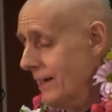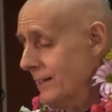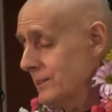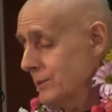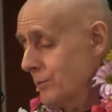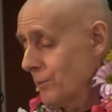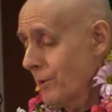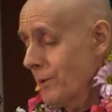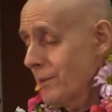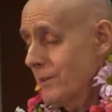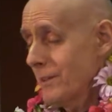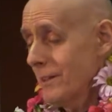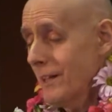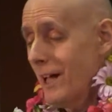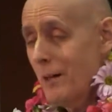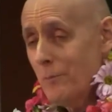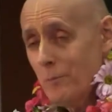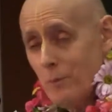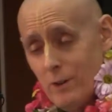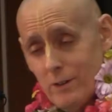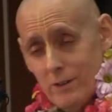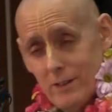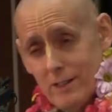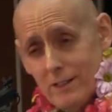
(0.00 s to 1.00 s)
It's worth a
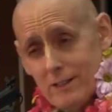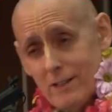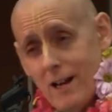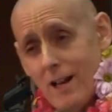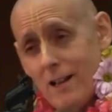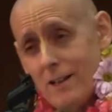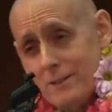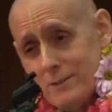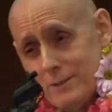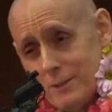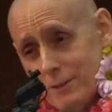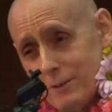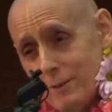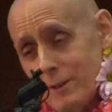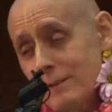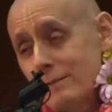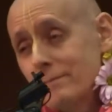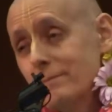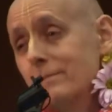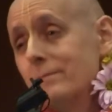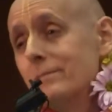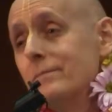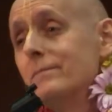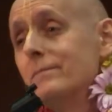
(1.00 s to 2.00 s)
lot more than a college degree.